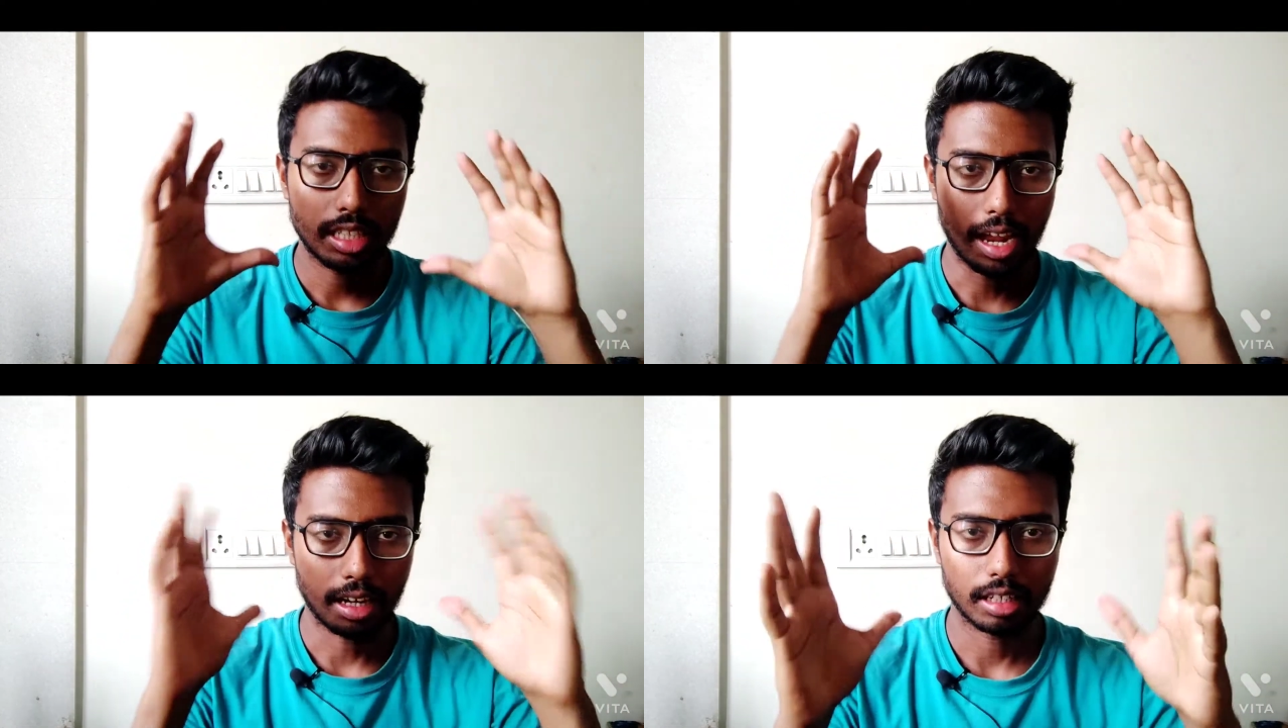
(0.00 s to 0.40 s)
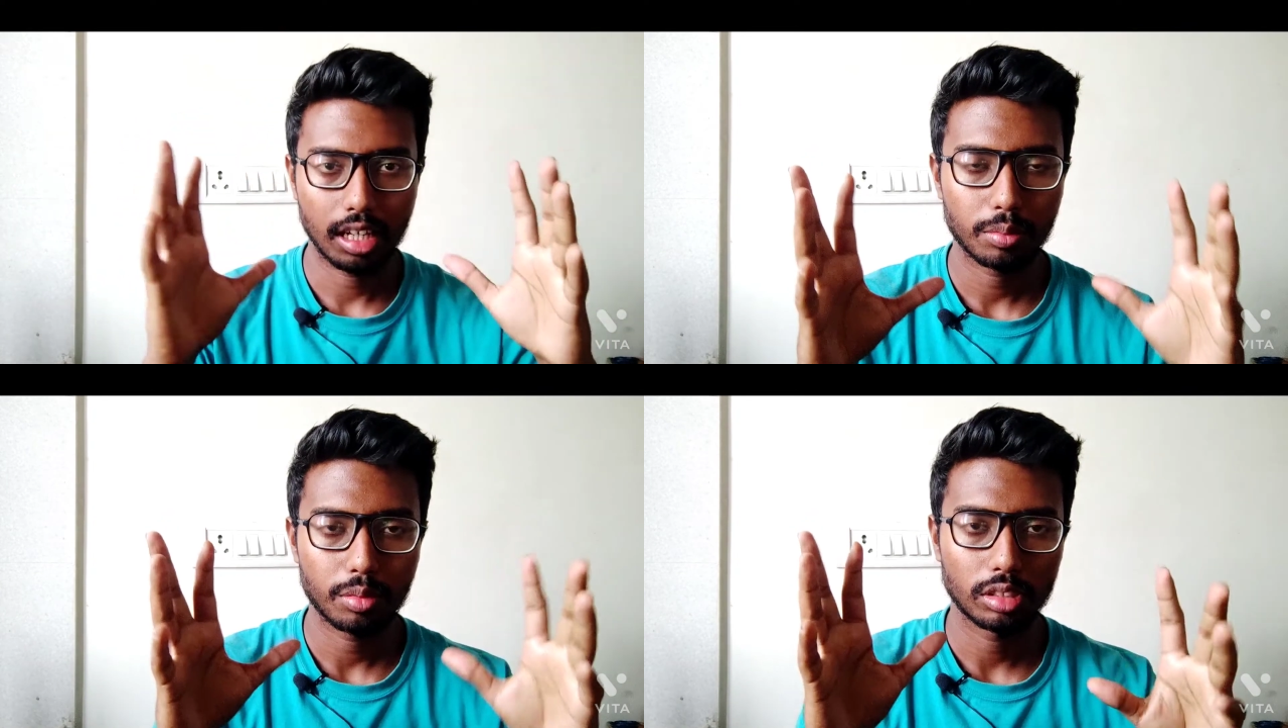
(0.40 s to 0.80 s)
entire
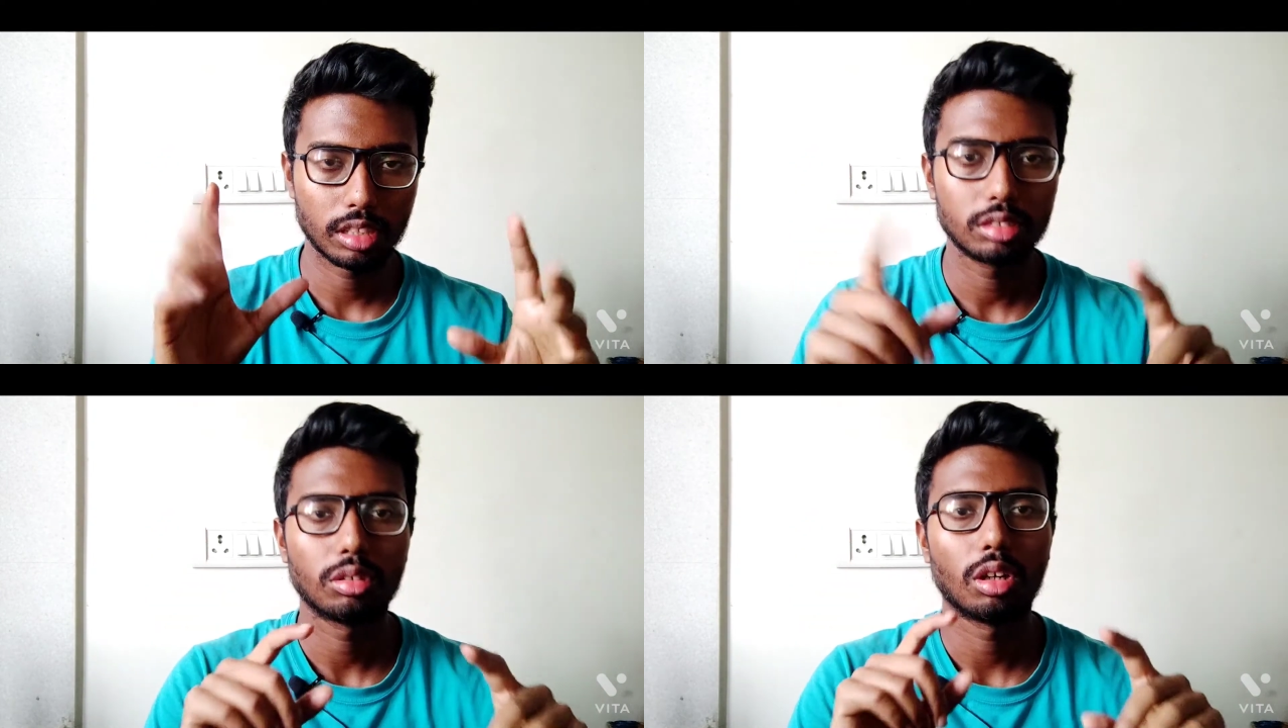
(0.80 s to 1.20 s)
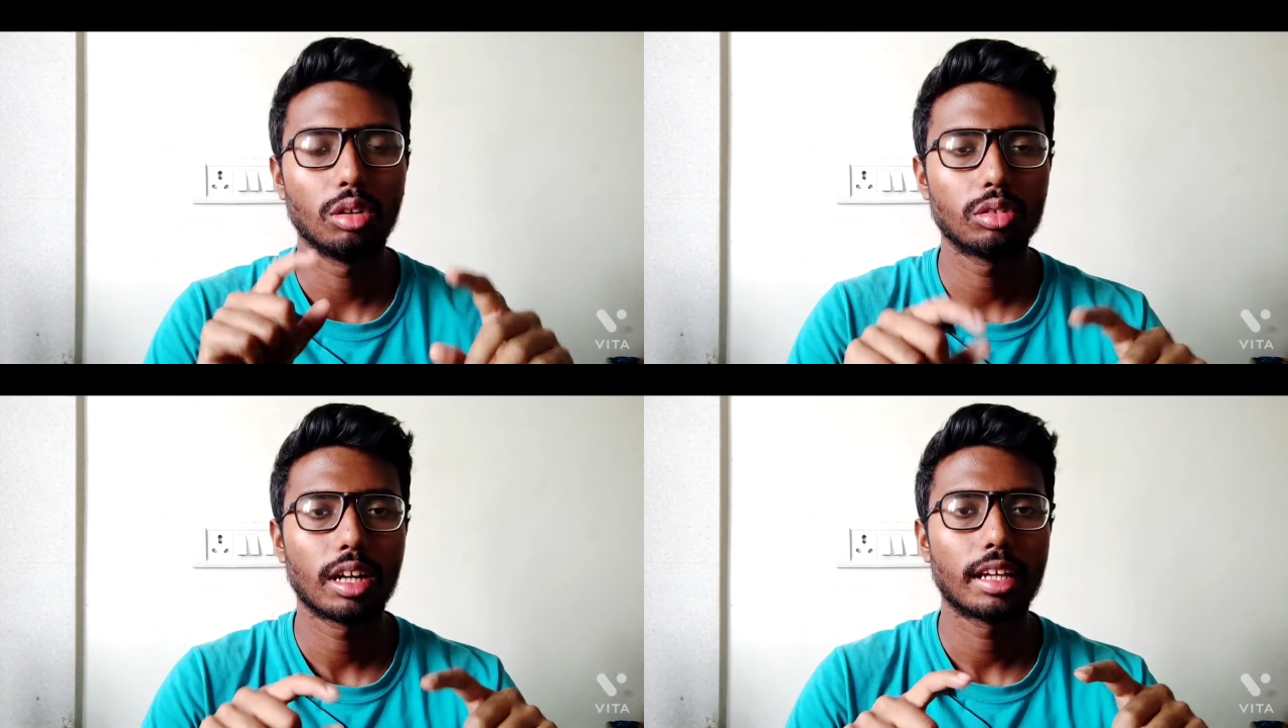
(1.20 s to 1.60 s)
process will
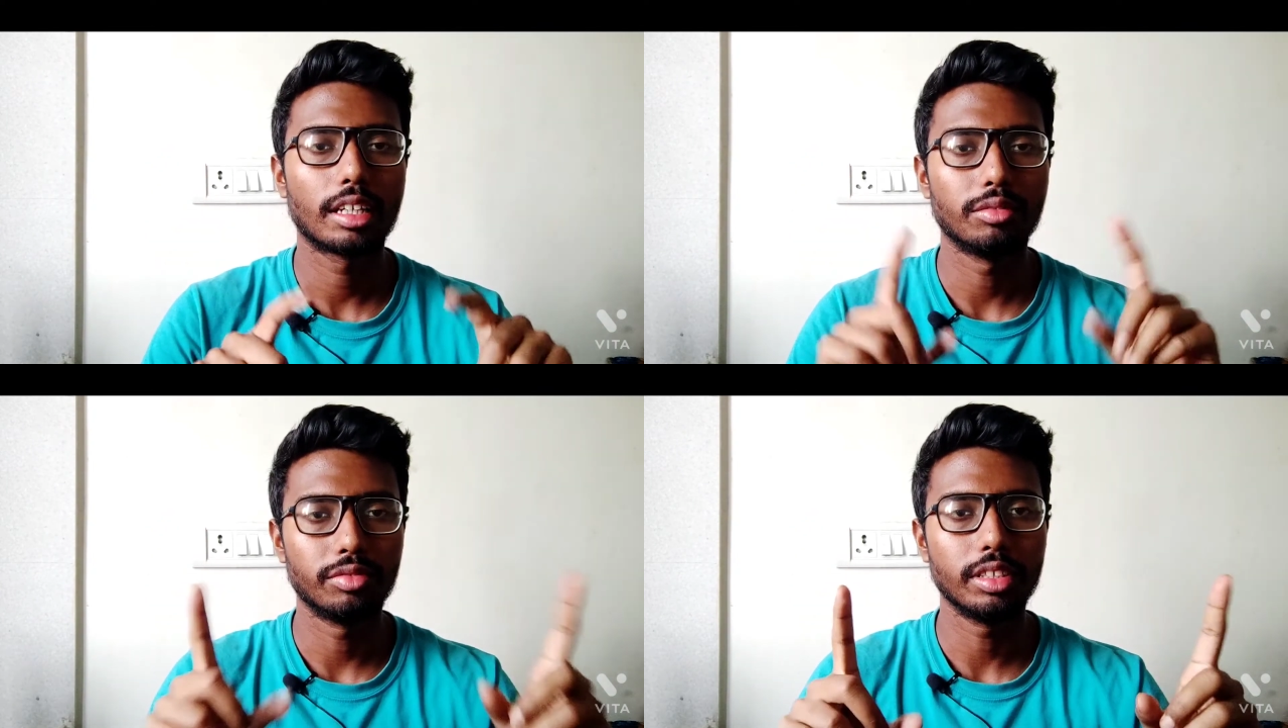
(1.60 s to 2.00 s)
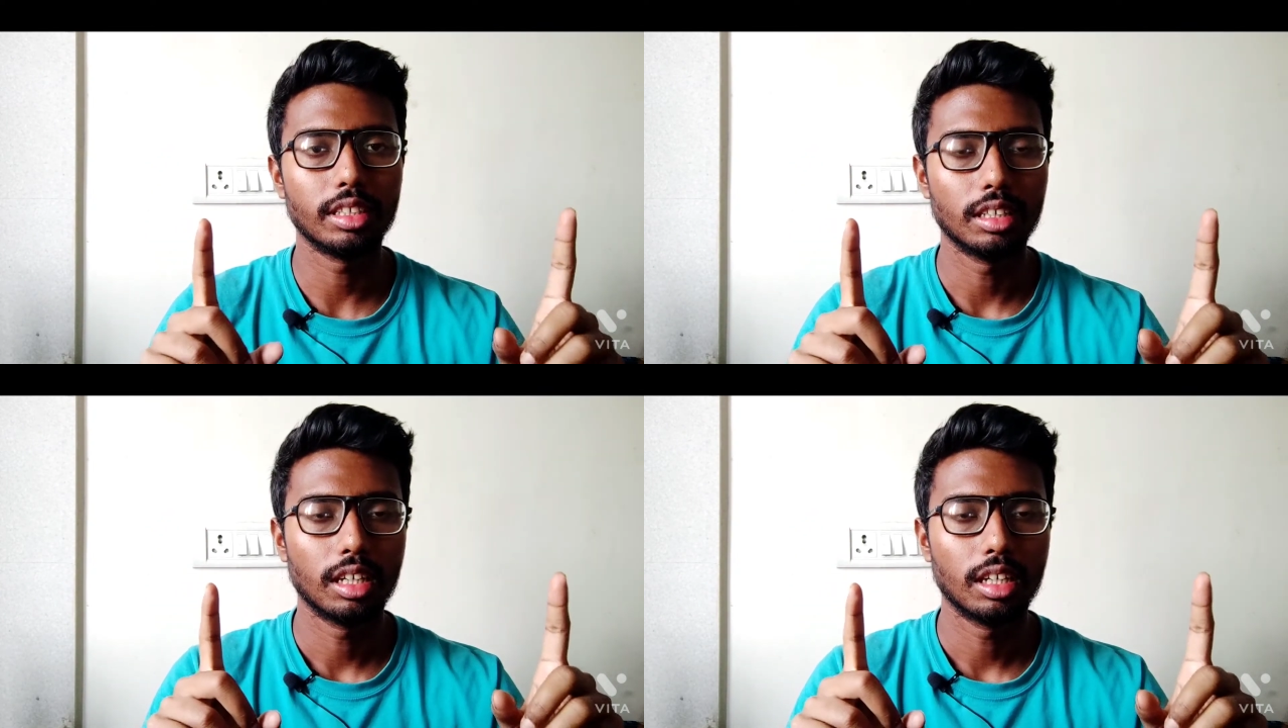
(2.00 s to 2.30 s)
look like a V.